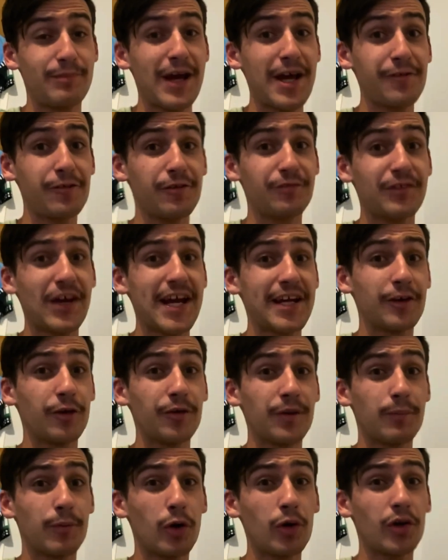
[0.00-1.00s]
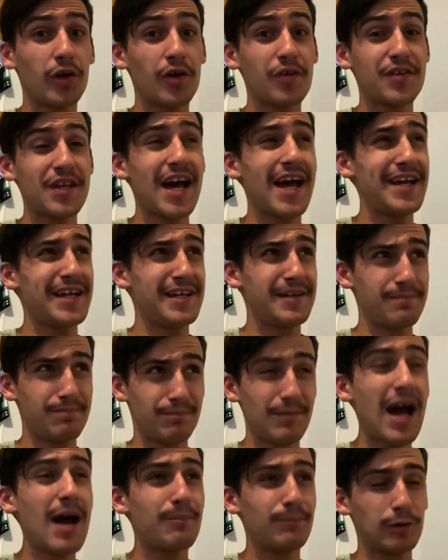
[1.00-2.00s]
Penrith taking on the Broncos at
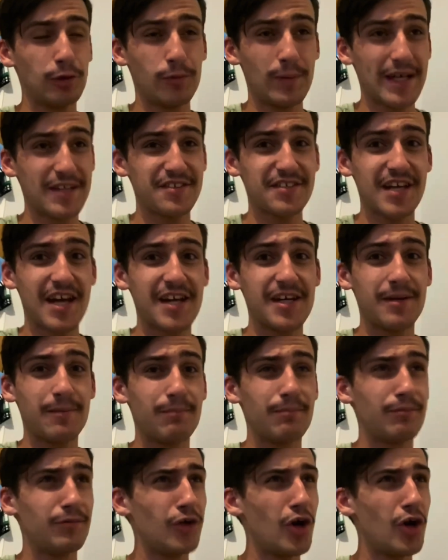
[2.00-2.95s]
Bluebet Stadium.